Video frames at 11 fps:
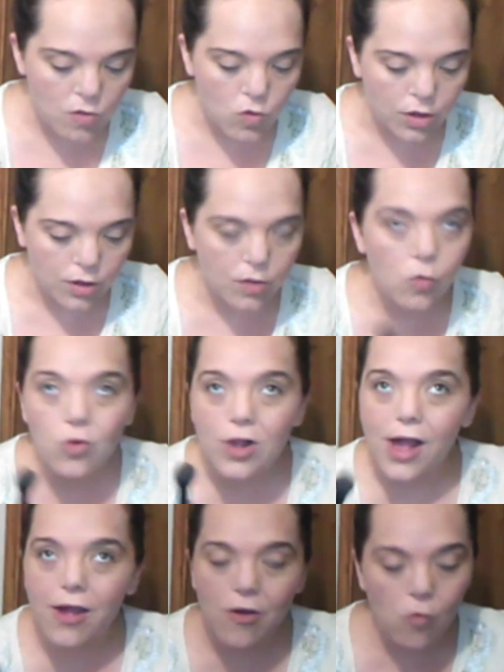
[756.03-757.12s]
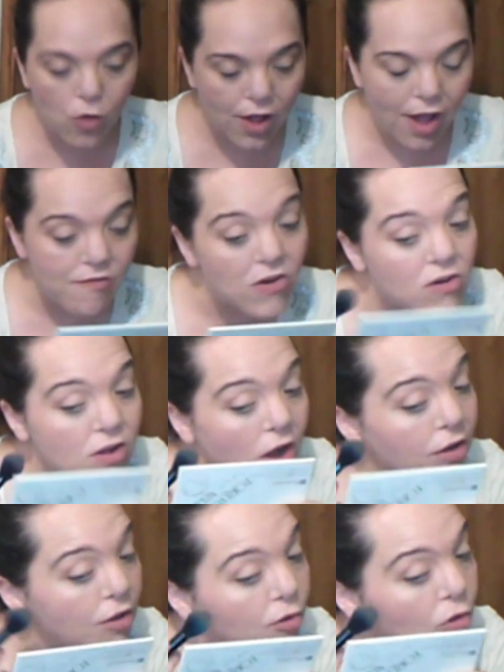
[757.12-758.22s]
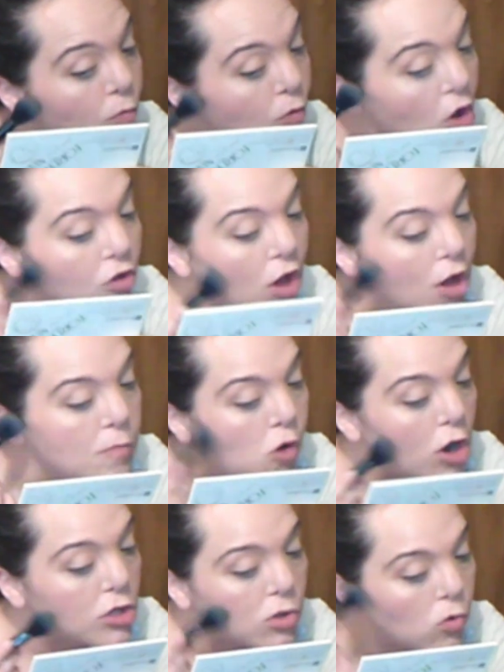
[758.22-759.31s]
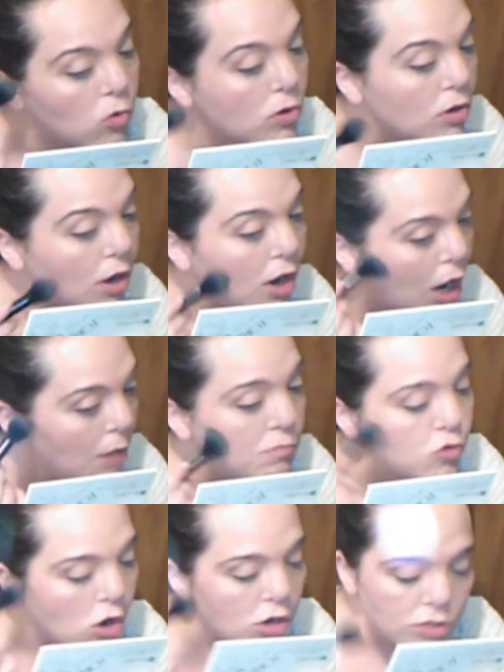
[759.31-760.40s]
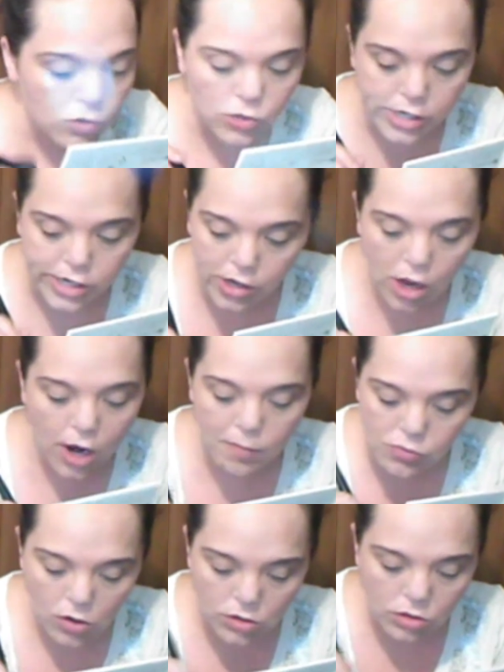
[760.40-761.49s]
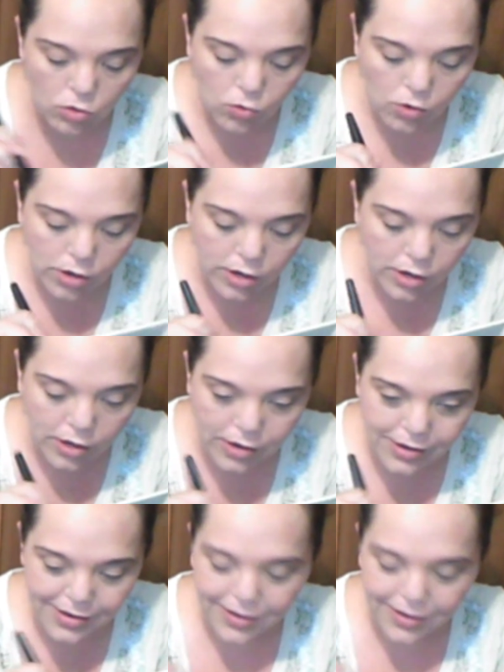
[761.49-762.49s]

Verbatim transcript: And do a, what, I, what I've heard on YouTube called a brontor. I'm brontouring, y'all, I'm brontouring.